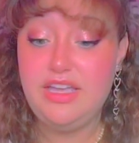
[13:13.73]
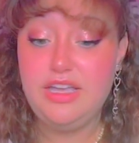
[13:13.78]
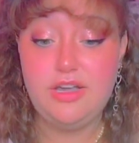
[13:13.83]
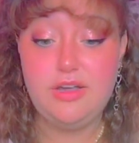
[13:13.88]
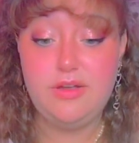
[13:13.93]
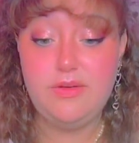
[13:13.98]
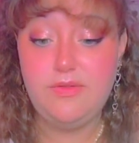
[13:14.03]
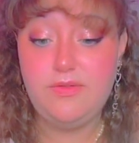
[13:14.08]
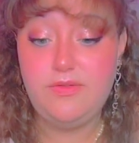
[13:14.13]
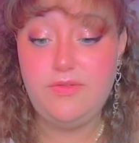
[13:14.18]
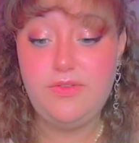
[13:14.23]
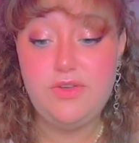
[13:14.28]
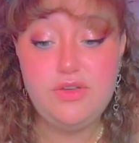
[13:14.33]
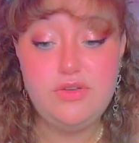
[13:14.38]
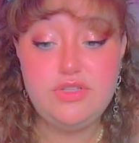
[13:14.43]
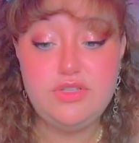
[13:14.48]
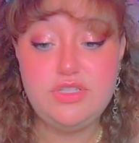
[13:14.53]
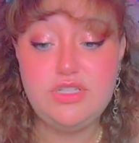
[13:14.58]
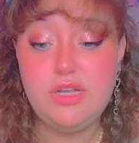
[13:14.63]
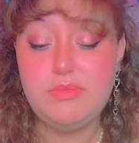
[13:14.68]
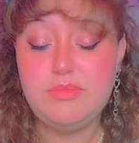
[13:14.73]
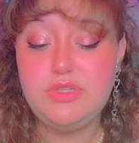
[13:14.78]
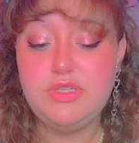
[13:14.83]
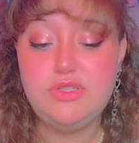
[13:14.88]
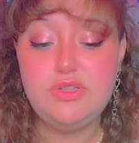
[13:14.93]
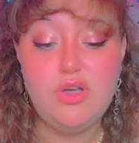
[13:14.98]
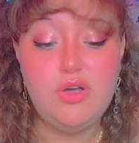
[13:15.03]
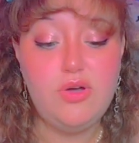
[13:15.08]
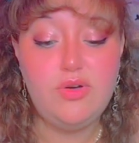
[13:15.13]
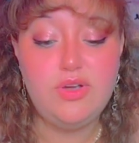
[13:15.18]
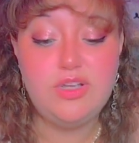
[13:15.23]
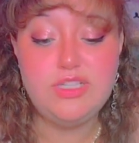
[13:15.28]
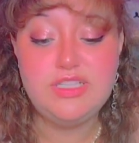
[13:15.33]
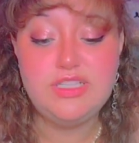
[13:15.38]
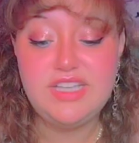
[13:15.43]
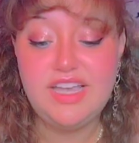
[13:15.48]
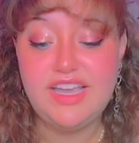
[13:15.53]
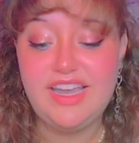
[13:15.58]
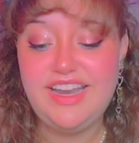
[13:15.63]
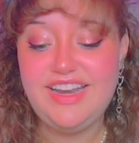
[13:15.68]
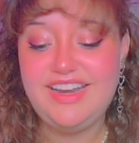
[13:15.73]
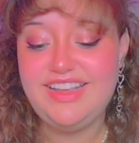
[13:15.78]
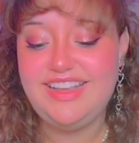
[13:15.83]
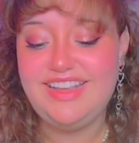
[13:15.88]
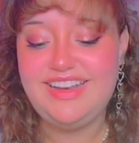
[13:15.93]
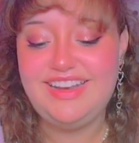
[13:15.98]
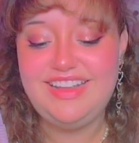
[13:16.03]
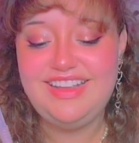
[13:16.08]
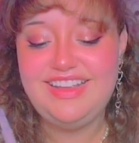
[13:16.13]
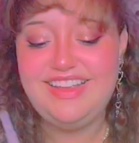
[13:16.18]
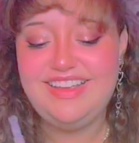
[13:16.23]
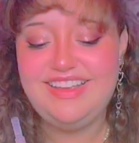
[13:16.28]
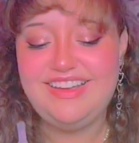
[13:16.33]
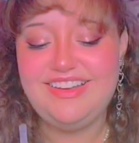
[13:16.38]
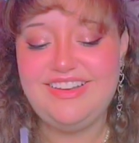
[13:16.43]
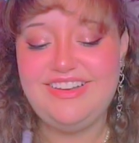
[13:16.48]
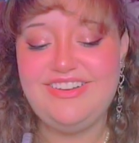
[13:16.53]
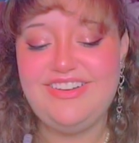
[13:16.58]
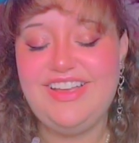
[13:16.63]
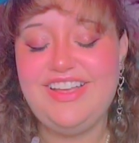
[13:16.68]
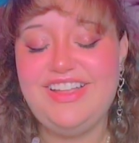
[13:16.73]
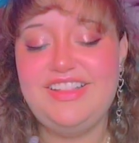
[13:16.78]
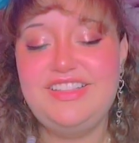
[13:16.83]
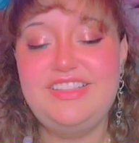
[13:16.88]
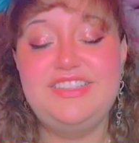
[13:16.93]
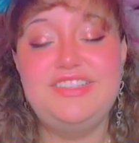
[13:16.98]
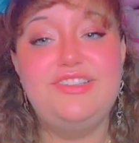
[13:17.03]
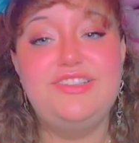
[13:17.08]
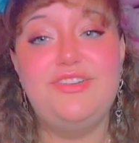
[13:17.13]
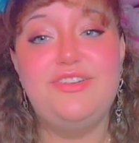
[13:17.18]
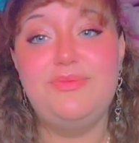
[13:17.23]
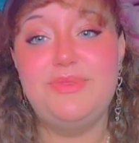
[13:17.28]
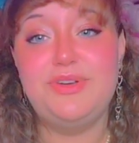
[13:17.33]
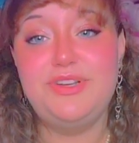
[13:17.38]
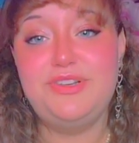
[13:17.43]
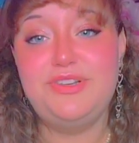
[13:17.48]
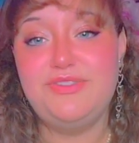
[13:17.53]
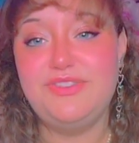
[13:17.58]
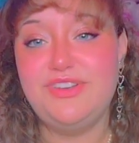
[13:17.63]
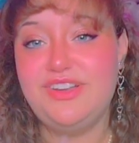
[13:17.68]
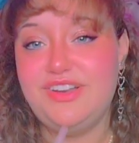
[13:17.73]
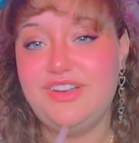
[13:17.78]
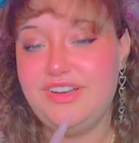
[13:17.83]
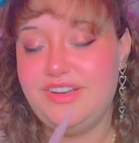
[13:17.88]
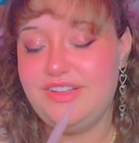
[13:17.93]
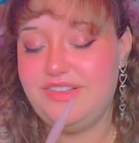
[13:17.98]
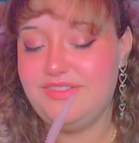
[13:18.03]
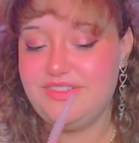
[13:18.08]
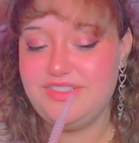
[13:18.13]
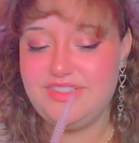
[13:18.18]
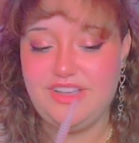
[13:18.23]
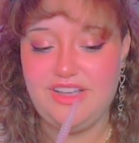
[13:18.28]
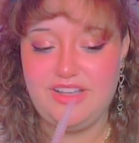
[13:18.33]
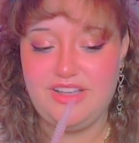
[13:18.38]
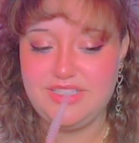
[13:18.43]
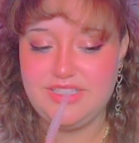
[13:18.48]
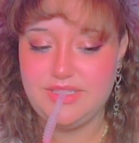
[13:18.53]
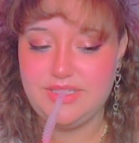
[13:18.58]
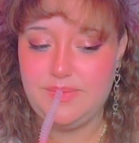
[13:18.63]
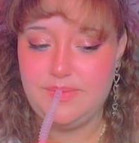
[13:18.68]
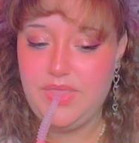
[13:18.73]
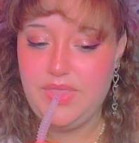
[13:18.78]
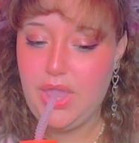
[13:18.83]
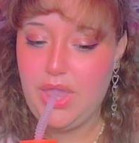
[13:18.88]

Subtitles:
confused. I'm so excited. Oh, I had so much fun. It was awesome.